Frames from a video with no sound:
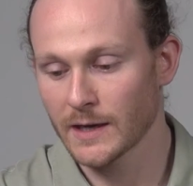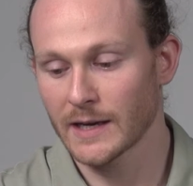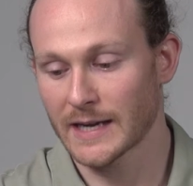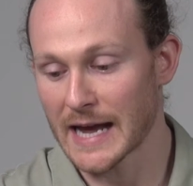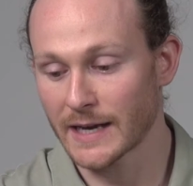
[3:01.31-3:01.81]

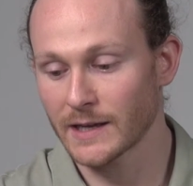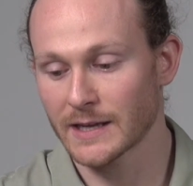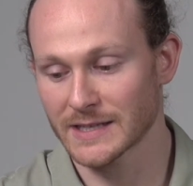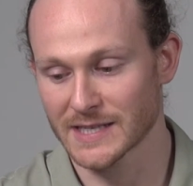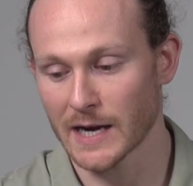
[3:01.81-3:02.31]
Again,
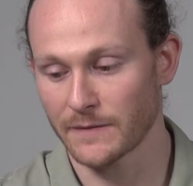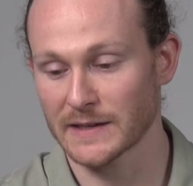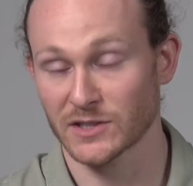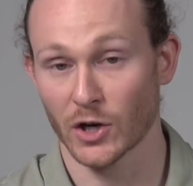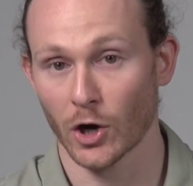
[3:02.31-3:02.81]
the side
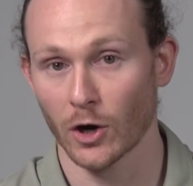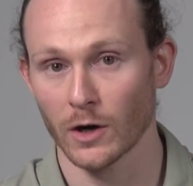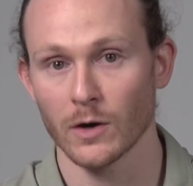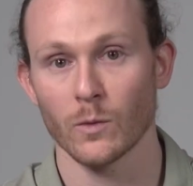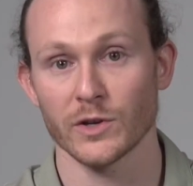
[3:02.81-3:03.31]
effects
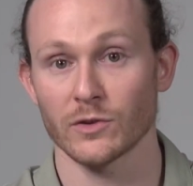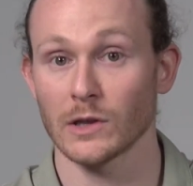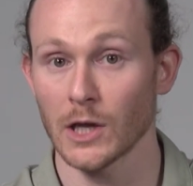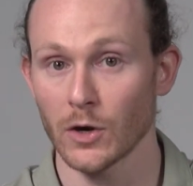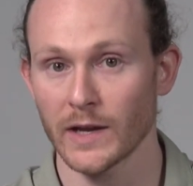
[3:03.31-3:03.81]
occur when you're
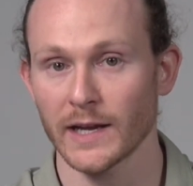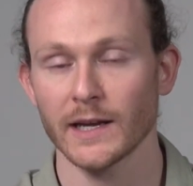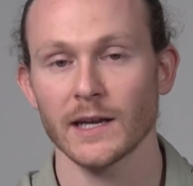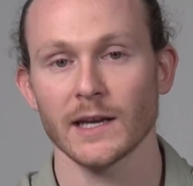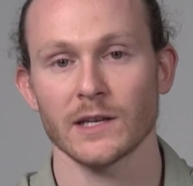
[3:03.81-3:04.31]

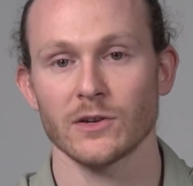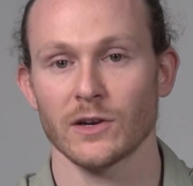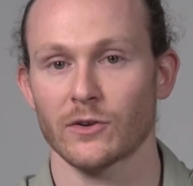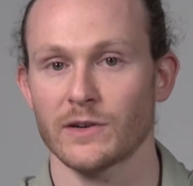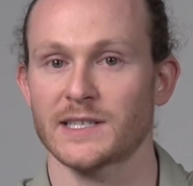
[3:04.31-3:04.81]
loading and you're
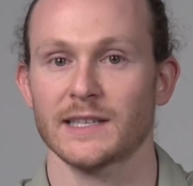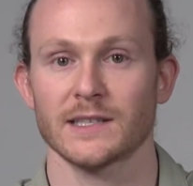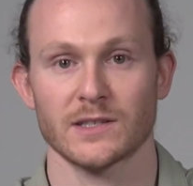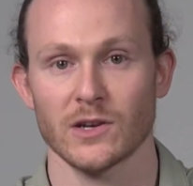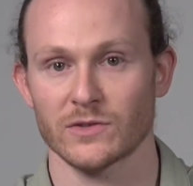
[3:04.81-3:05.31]
increasing
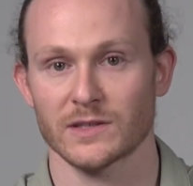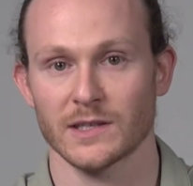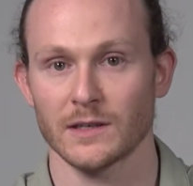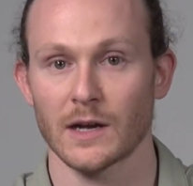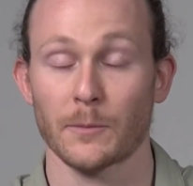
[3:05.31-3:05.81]
this dose
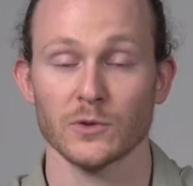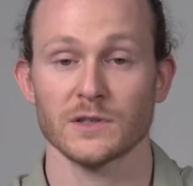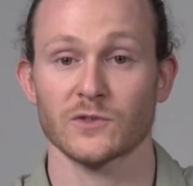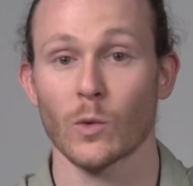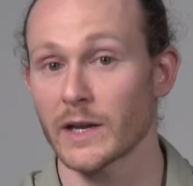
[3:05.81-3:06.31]
to upwards
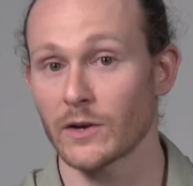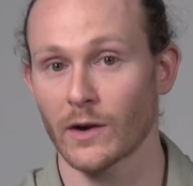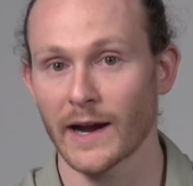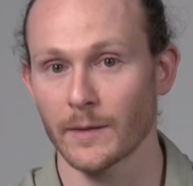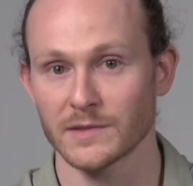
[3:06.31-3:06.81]
of twenty
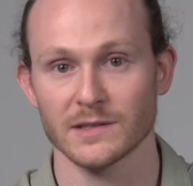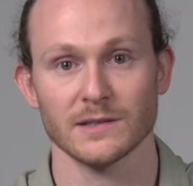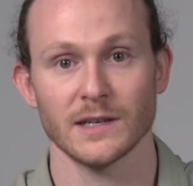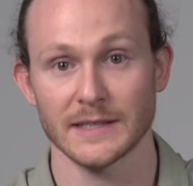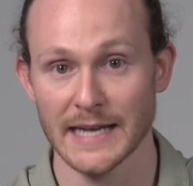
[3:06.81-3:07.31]
grams
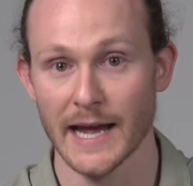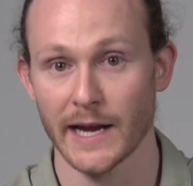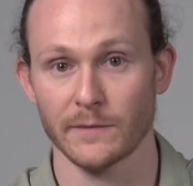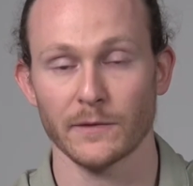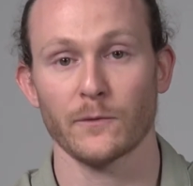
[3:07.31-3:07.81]
a
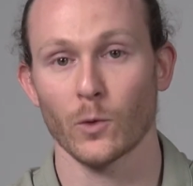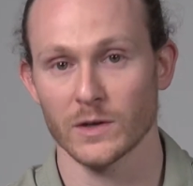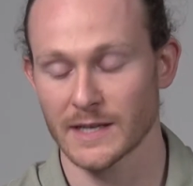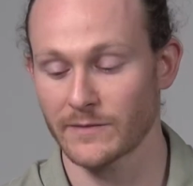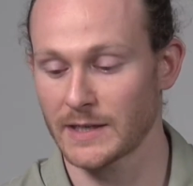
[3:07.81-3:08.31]
day for four to
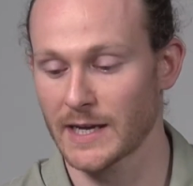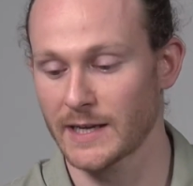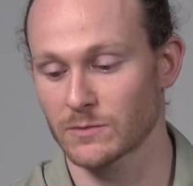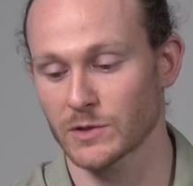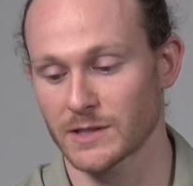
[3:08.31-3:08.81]
seven
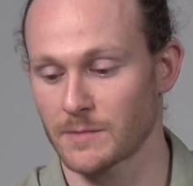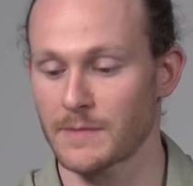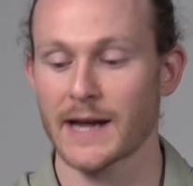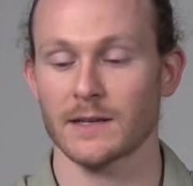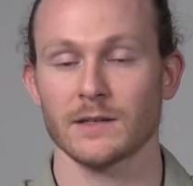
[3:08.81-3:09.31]
days, which is a
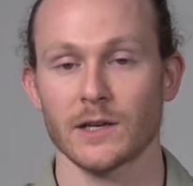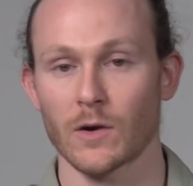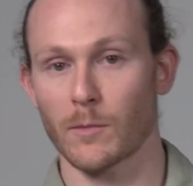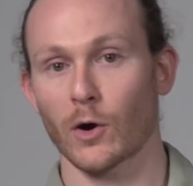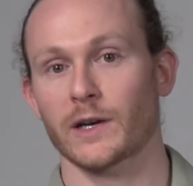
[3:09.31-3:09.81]
ma- you know,
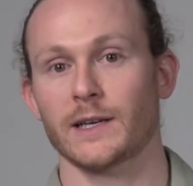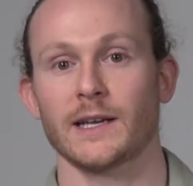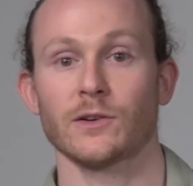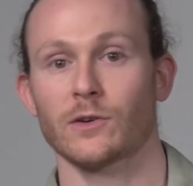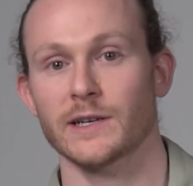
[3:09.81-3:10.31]
marked
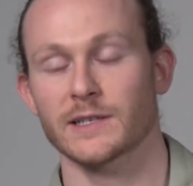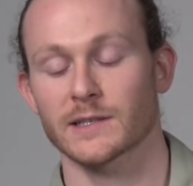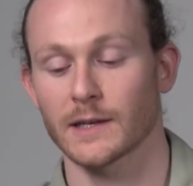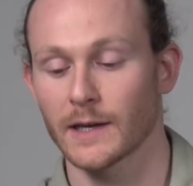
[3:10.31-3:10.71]
increase.